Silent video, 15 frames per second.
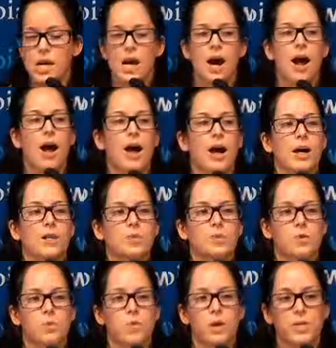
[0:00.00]
Uh,
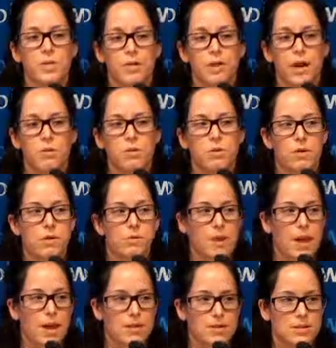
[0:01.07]
so one thing that I would
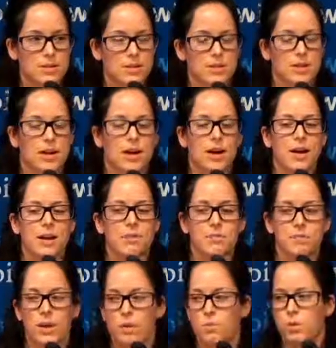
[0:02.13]
recommend,
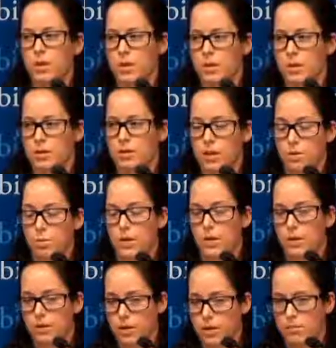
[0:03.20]
um, and one thing that, that
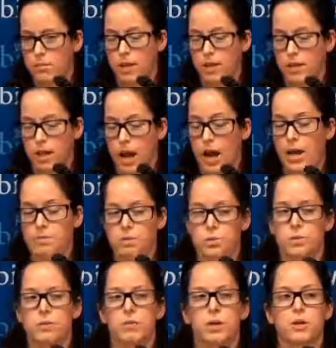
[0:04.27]
we that I am
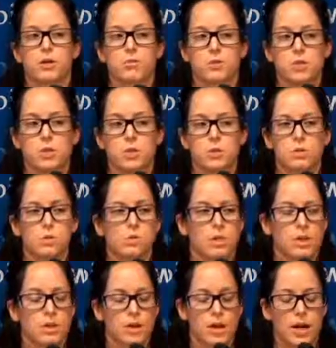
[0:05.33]
doing in my current position
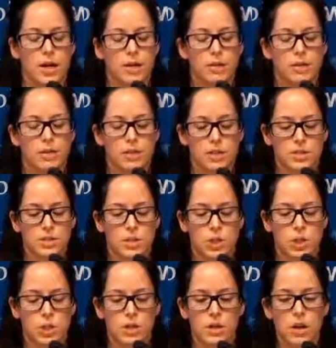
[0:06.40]
with uh, the Linux
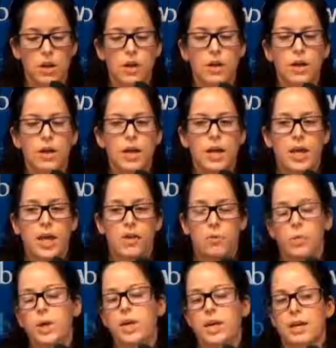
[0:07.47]
Foundation,
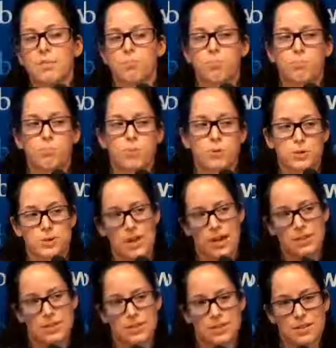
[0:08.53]
if we can
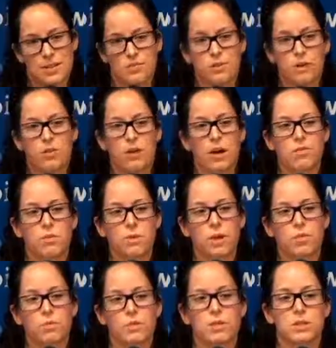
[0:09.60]
present the federal
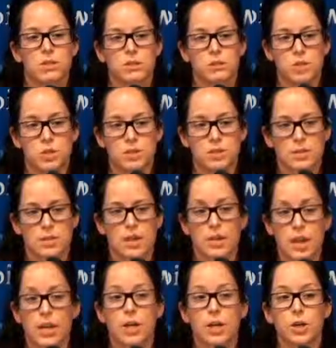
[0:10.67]
government with solutions that
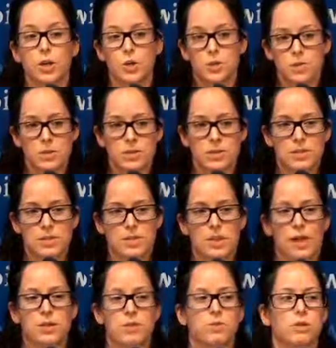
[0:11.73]
they can use,
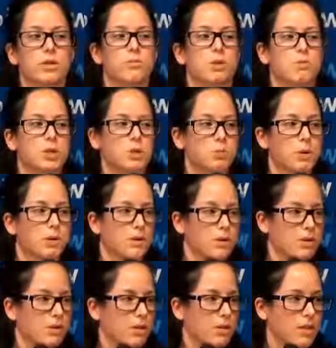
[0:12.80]
that is going to be much
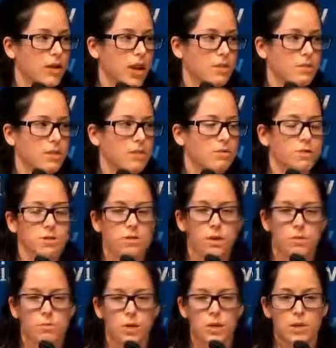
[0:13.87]
better than having the federal
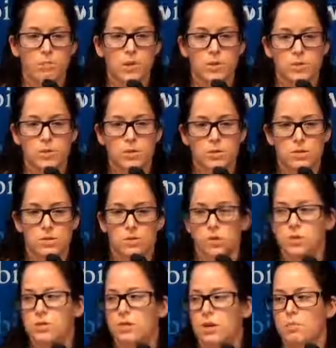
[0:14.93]
government impose
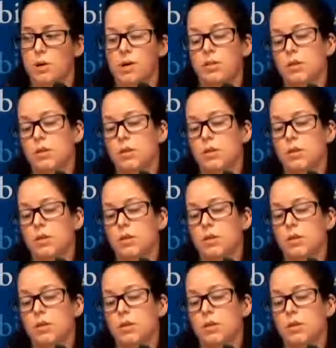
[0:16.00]
solutions upon the